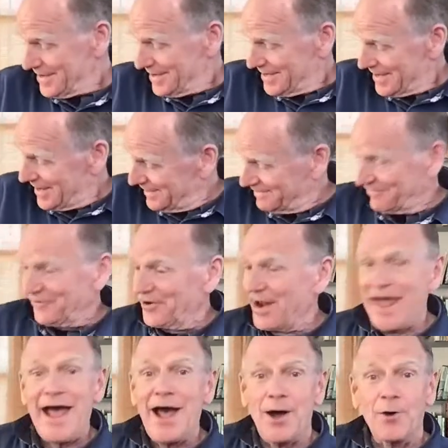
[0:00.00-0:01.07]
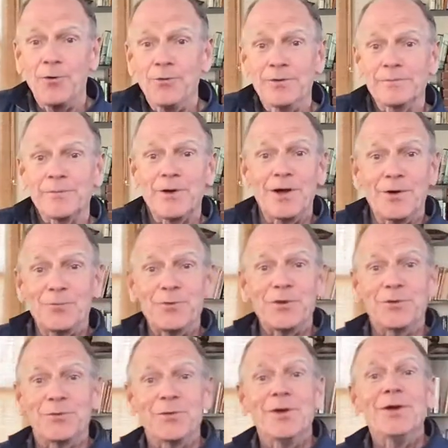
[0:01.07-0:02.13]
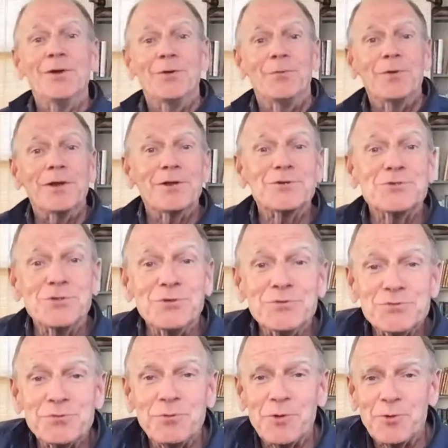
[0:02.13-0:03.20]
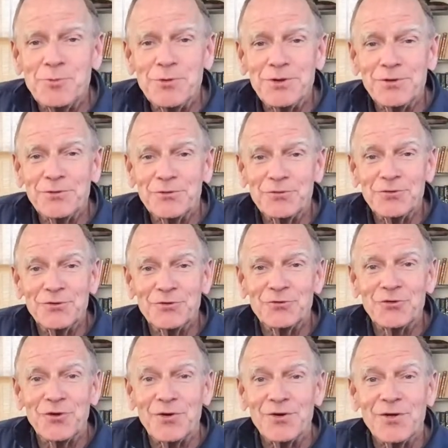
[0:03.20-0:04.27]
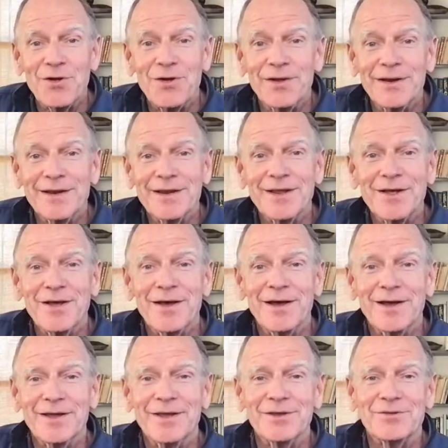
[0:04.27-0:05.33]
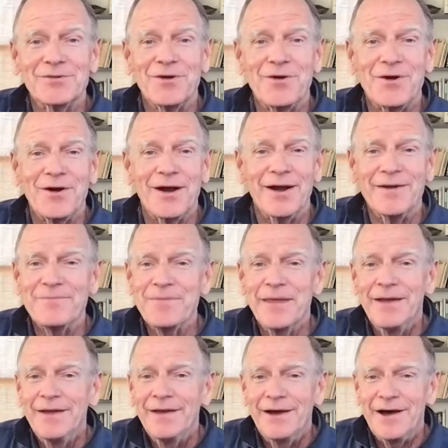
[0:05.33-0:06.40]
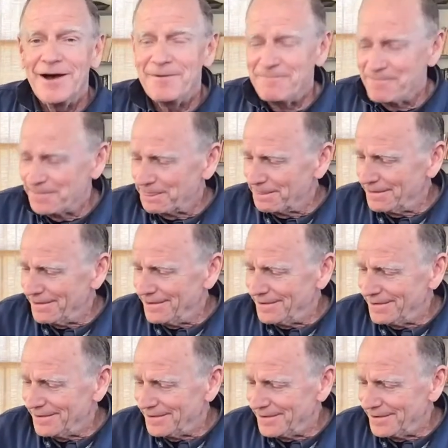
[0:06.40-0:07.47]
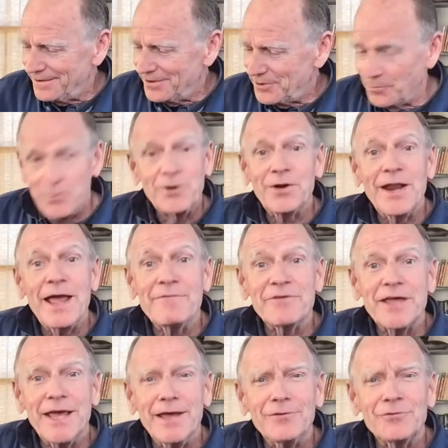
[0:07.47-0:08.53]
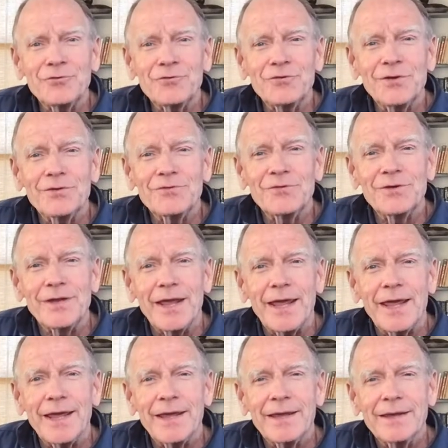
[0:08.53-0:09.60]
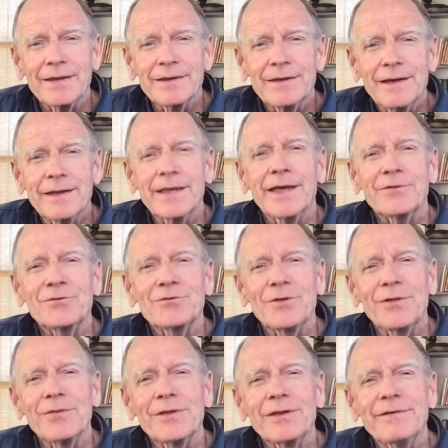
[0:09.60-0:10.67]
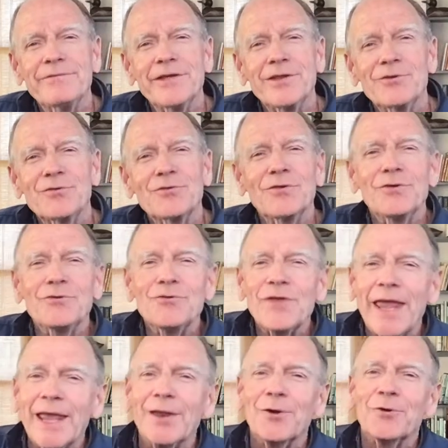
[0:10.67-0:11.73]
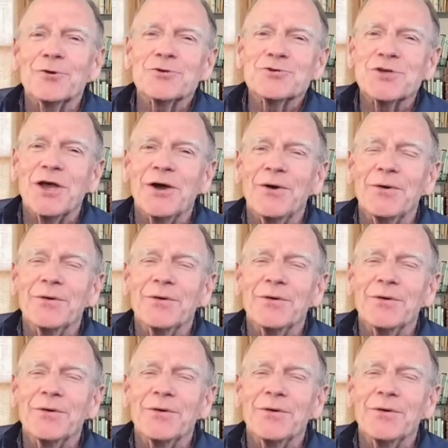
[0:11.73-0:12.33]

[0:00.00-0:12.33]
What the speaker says: as for now, we'll as usual, we'll start on guitar. We're going to have a guest today, a guest on the Livingston Taylor Show.